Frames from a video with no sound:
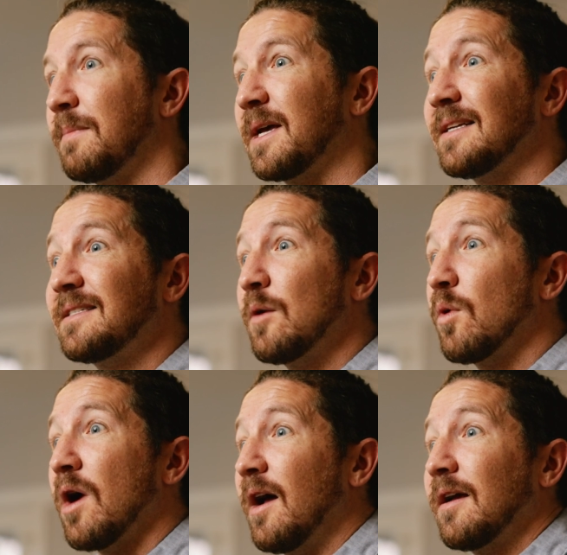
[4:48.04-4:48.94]
because they
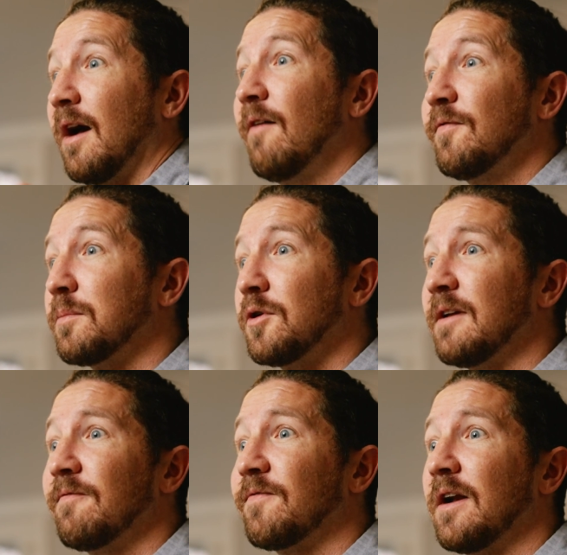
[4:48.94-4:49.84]
were uncomfortable
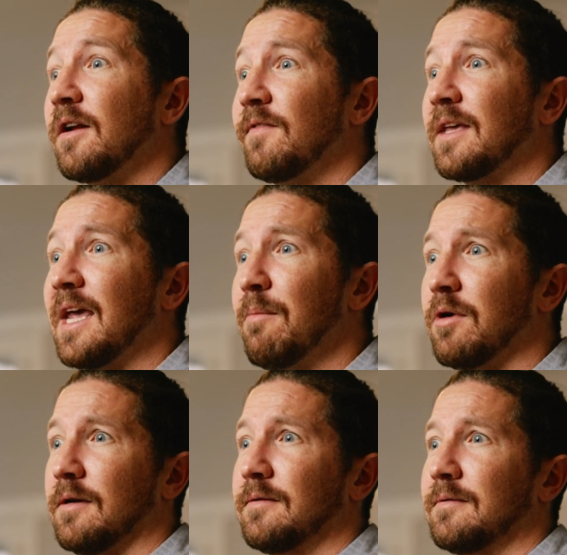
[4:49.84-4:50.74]
in front of the
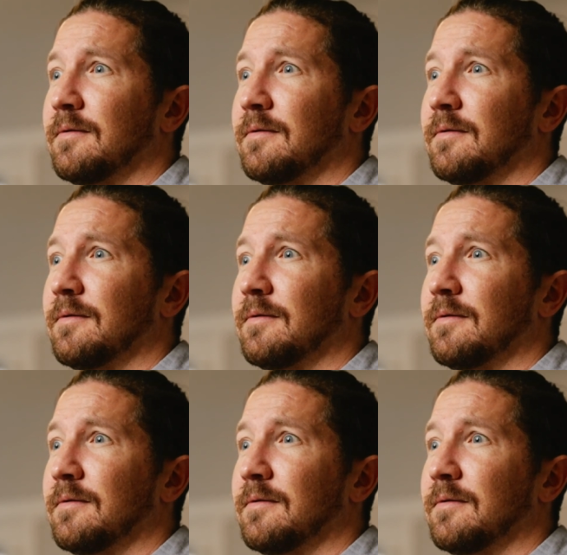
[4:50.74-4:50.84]
camera.